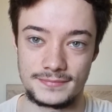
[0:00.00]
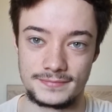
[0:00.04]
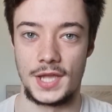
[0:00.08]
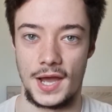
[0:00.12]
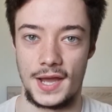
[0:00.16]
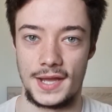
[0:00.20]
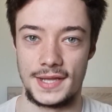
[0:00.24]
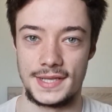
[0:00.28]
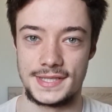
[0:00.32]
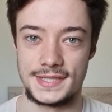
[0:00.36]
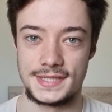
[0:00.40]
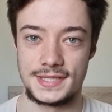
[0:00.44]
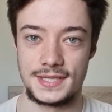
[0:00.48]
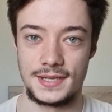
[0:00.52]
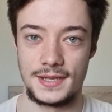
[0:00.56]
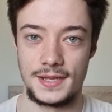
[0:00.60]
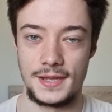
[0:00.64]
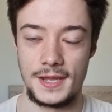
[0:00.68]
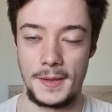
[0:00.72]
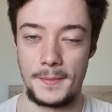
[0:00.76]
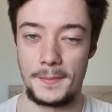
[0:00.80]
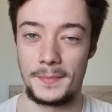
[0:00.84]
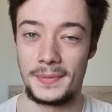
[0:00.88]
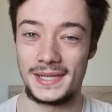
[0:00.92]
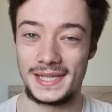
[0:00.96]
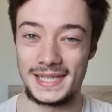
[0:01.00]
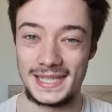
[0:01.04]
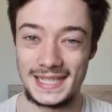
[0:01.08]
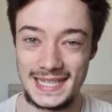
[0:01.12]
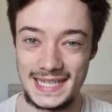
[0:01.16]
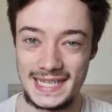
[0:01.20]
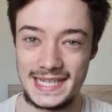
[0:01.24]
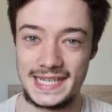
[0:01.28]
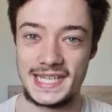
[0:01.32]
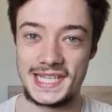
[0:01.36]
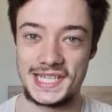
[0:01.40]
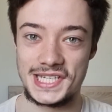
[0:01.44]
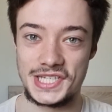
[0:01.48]
Guys,
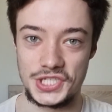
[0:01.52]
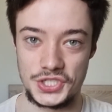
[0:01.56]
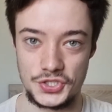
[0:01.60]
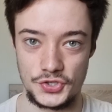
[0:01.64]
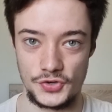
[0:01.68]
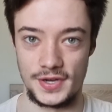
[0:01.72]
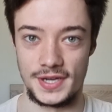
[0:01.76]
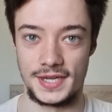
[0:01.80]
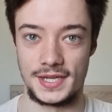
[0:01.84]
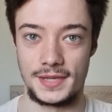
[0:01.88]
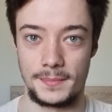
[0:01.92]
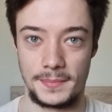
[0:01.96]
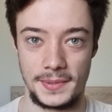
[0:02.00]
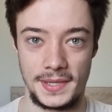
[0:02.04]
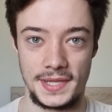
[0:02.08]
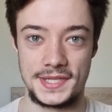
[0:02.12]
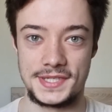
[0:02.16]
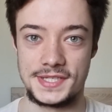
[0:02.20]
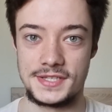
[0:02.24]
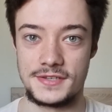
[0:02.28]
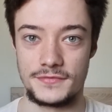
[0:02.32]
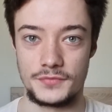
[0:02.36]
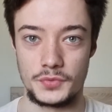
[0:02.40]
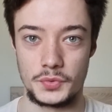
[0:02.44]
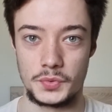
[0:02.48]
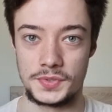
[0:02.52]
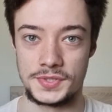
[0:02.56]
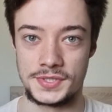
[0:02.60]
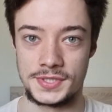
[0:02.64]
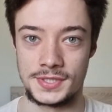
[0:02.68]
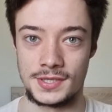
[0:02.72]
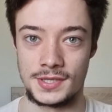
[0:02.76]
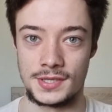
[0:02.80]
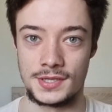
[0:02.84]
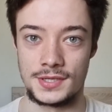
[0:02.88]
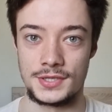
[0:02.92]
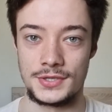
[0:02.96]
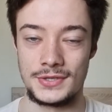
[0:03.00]
please drink plenty of
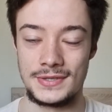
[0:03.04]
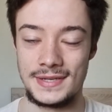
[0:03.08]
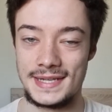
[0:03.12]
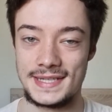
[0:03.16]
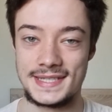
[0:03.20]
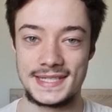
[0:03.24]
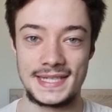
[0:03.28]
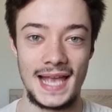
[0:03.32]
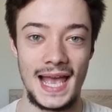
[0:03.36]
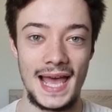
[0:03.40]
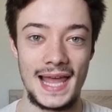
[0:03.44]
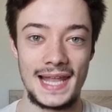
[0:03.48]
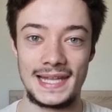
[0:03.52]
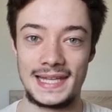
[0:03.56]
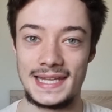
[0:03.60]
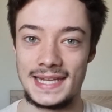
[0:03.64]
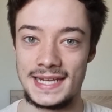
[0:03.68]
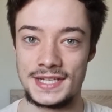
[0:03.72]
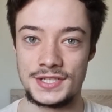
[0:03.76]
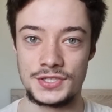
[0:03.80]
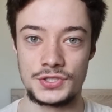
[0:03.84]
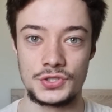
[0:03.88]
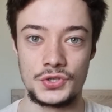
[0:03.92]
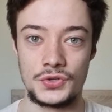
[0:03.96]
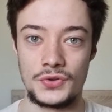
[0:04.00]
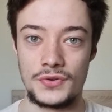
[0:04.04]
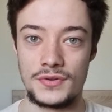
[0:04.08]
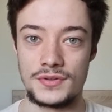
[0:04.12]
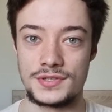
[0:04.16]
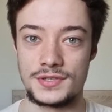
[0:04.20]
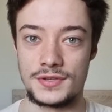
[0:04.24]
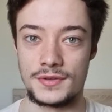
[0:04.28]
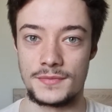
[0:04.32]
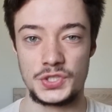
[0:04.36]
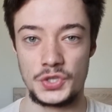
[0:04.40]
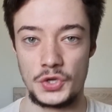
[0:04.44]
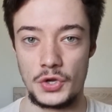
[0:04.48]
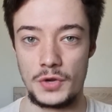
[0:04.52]
water. You need to get at least 2
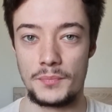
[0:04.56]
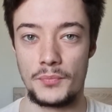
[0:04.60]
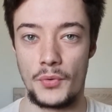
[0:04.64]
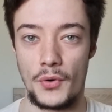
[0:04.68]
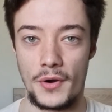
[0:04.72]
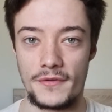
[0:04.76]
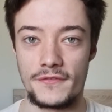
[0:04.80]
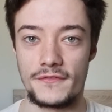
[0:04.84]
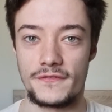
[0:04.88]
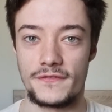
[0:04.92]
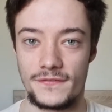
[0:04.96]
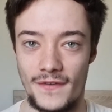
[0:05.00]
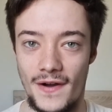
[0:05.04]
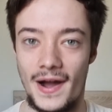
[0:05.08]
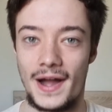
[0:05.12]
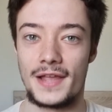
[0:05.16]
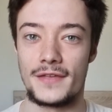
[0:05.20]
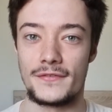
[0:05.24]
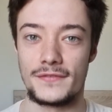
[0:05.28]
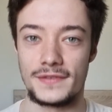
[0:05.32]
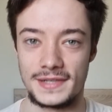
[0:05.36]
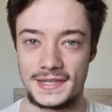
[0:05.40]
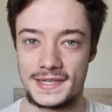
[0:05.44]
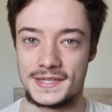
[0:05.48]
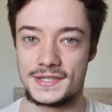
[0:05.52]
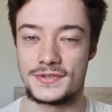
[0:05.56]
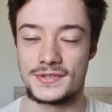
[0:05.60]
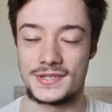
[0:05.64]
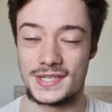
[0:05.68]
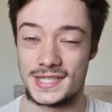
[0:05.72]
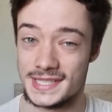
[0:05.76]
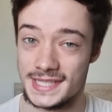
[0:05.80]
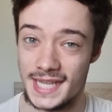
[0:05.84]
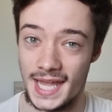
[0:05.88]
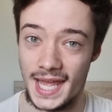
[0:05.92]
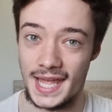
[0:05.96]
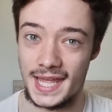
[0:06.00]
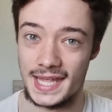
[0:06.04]
to 2.5 liters a
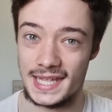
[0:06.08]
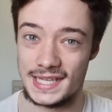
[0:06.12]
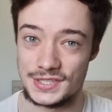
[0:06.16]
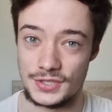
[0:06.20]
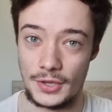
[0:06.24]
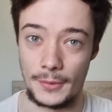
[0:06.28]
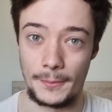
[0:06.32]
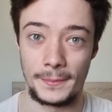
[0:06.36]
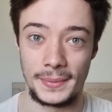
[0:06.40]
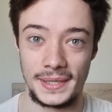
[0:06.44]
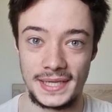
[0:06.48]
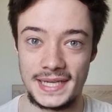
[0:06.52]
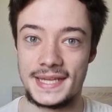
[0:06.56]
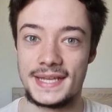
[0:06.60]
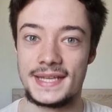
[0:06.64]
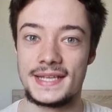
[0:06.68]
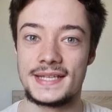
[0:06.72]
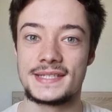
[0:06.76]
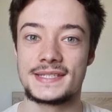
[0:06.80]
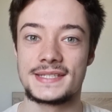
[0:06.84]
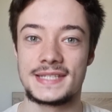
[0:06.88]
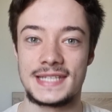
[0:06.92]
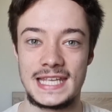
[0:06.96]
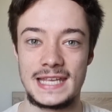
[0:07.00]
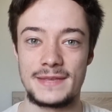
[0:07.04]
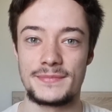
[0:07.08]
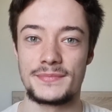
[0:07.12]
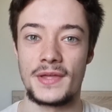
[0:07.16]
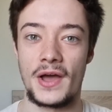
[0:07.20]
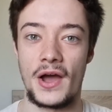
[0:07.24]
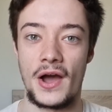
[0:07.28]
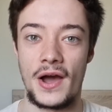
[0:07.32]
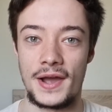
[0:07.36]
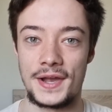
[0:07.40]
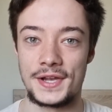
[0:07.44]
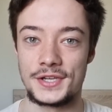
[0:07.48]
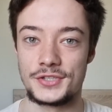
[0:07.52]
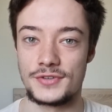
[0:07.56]
day, so please keep that
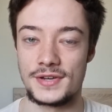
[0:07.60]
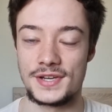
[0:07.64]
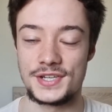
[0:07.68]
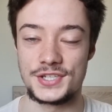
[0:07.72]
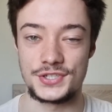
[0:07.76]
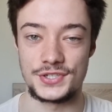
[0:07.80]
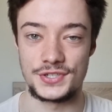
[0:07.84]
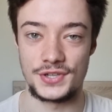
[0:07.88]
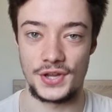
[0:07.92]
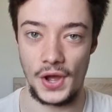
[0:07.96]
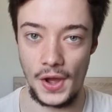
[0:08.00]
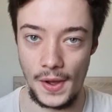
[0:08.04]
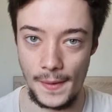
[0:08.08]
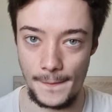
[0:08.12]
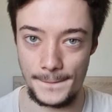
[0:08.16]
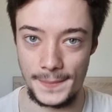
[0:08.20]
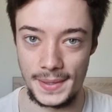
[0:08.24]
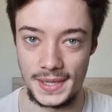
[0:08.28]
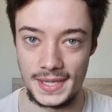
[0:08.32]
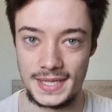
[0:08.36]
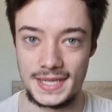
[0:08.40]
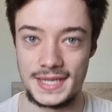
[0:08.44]
hydration up.